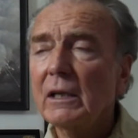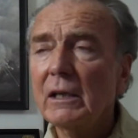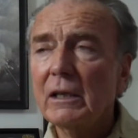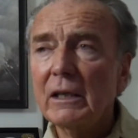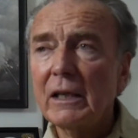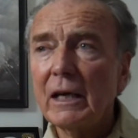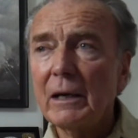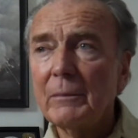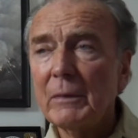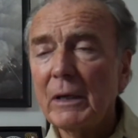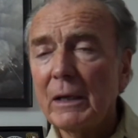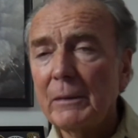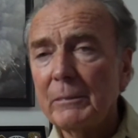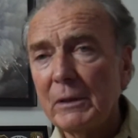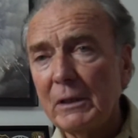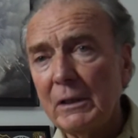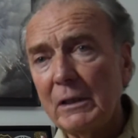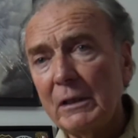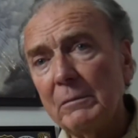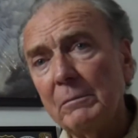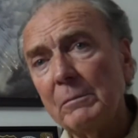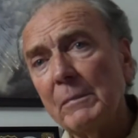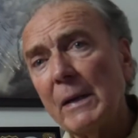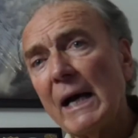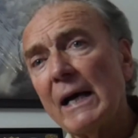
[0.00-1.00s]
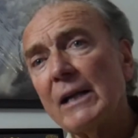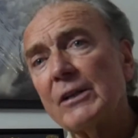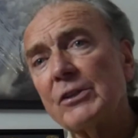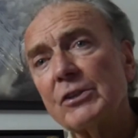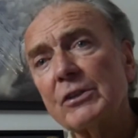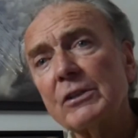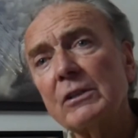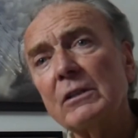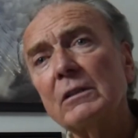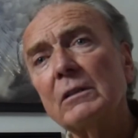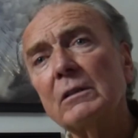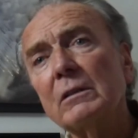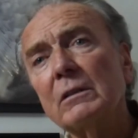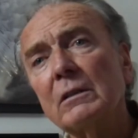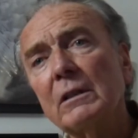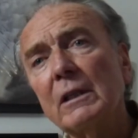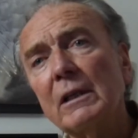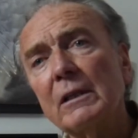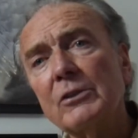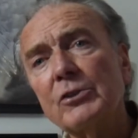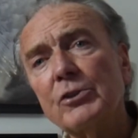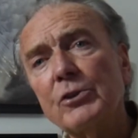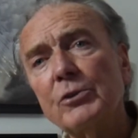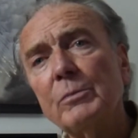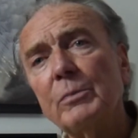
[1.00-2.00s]
That might be matched, that
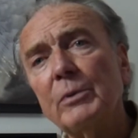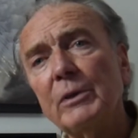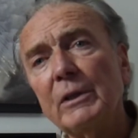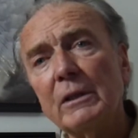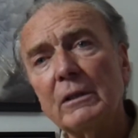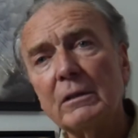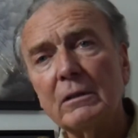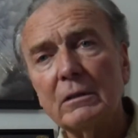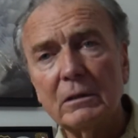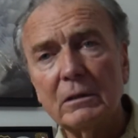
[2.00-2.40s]
shoe print